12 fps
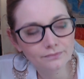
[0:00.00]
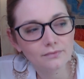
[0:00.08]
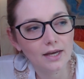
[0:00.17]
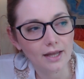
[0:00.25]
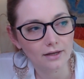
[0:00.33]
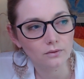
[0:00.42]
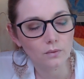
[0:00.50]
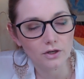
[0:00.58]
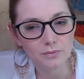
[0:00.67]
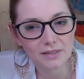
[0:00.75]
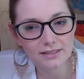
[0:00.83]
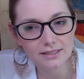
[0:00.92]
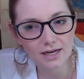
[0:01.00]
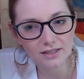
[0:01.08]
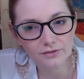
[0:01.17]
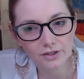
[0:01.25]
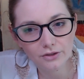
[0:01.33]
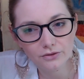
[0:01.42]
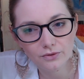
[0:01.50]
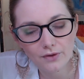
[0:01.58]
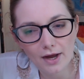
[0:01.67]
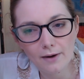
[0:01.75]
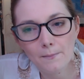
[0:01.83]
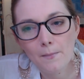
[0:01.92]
Again, watch my syntax videos for that.